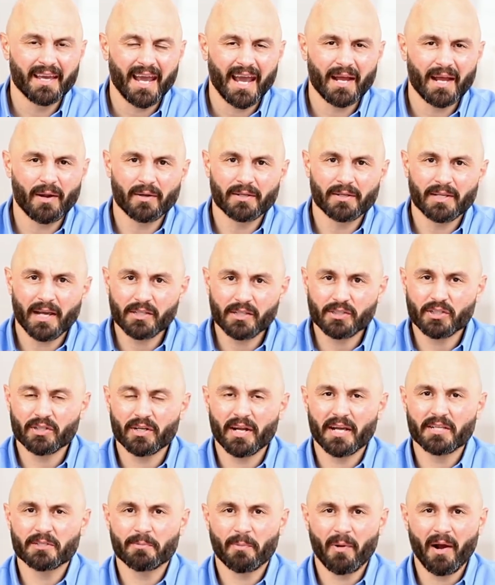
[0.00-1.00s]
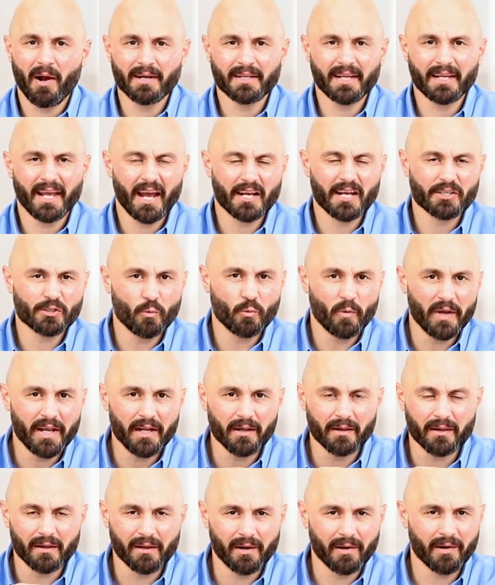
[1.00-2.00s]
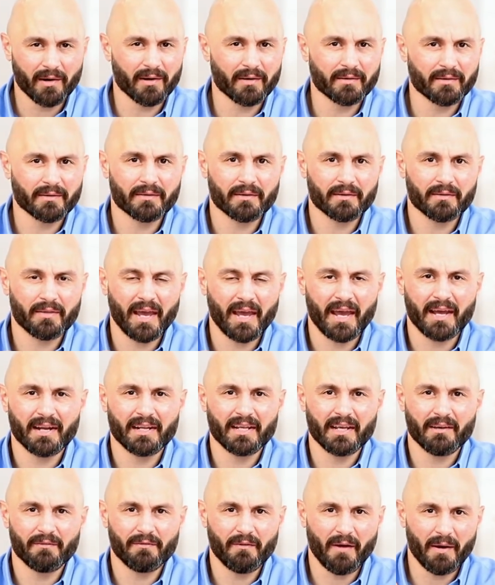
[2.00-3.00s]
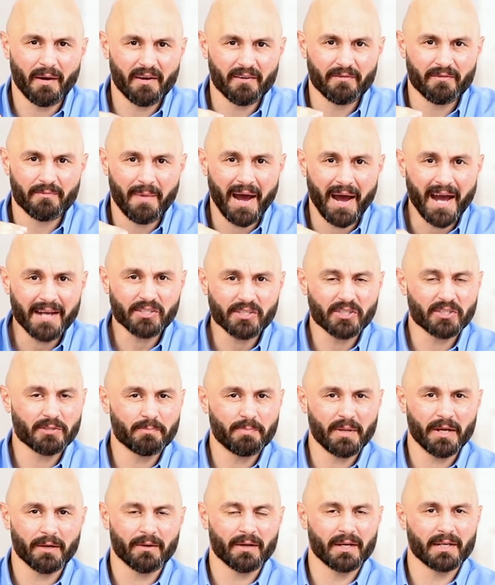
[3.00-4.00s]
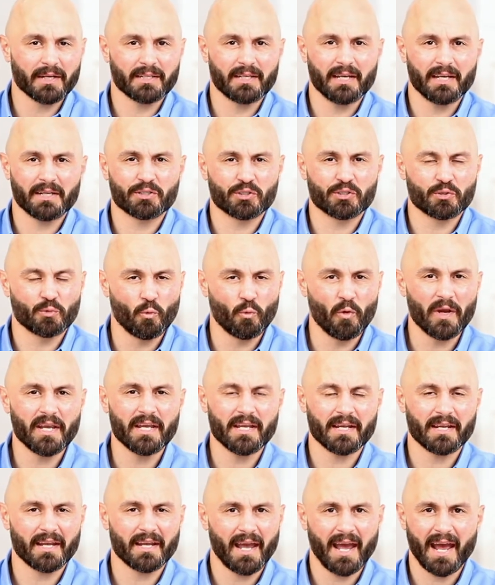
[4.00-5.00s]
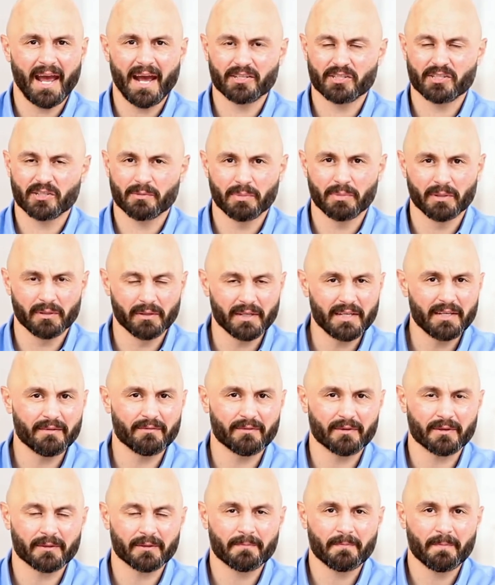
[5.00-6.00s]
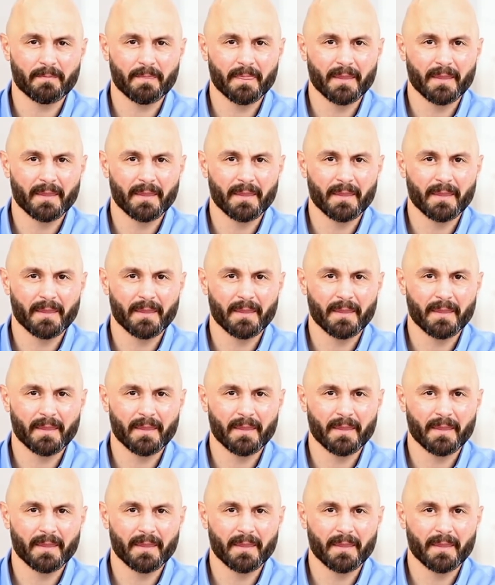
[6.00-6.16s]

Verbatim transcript: And on yesterday's broadcast, we learned that if my spirit gets weak as a believer,